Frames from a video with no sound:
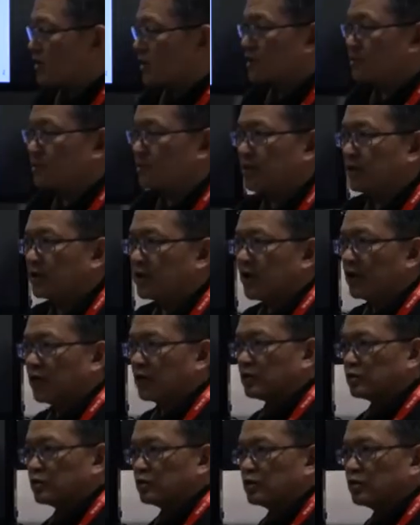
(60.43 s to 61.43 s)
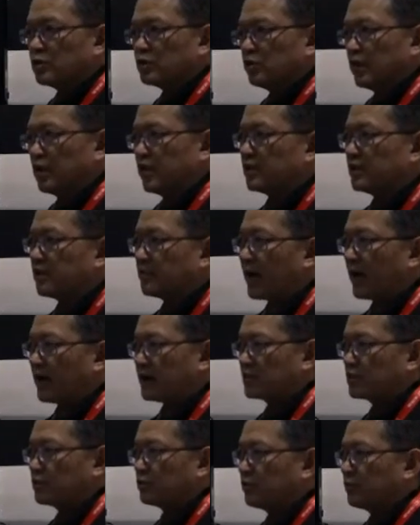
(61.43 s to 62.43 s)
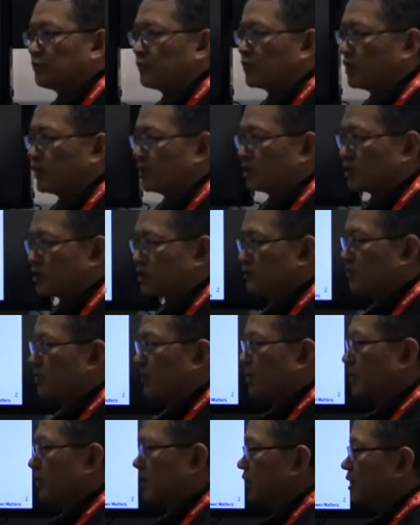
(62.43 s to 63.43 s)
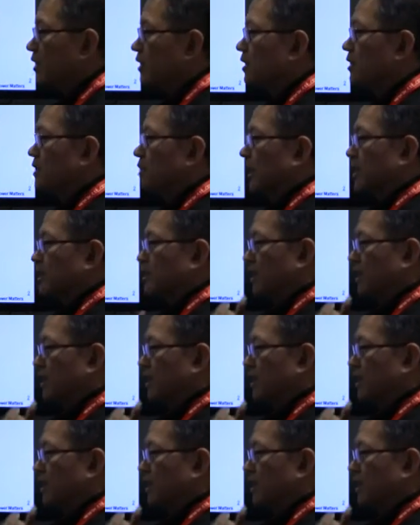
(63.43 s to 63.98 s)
has been doing great in the past 3-4 years, but as